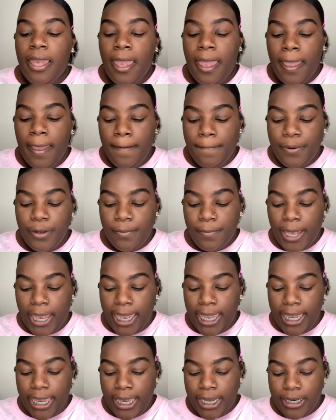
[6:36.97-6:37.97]
and put my
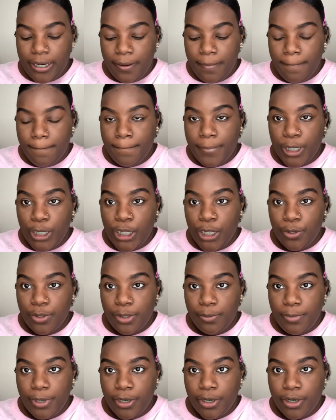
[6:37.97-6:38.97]
head below the
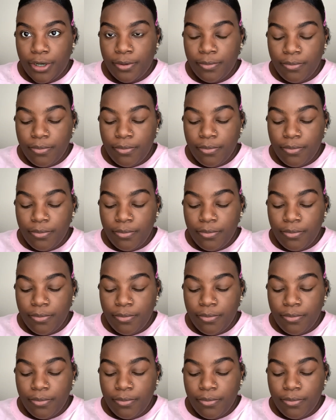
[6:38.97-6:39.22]
mirror.